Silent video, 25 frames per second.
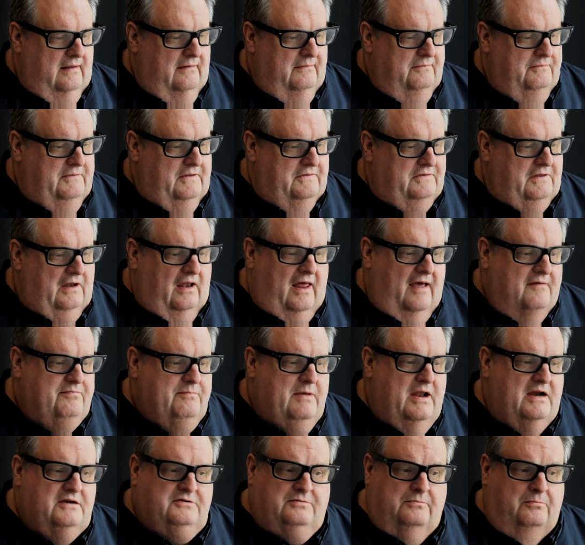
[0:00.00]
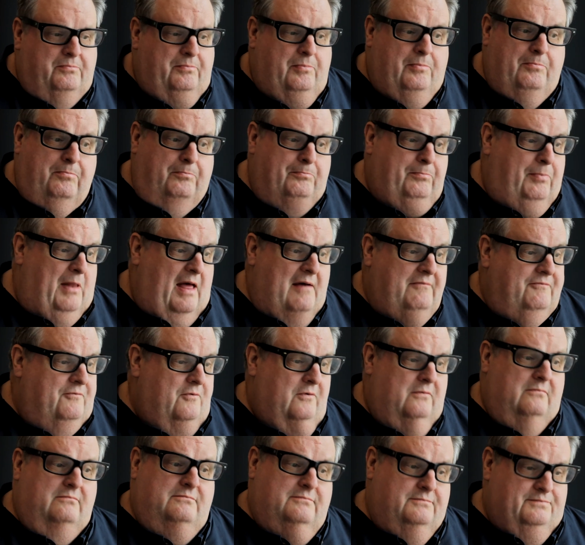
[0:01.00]
that the life management
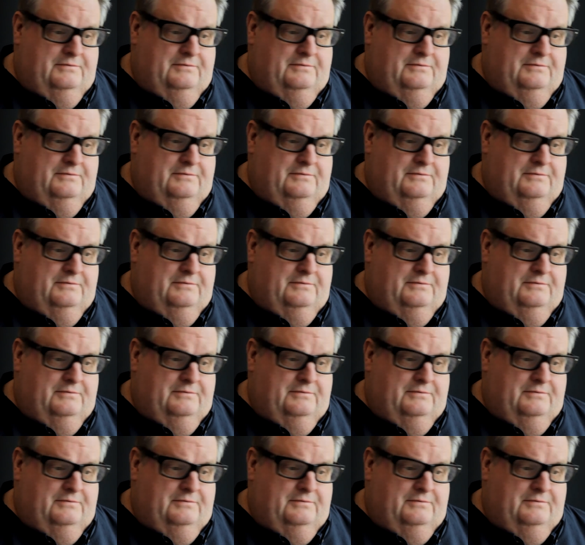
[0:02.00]
platform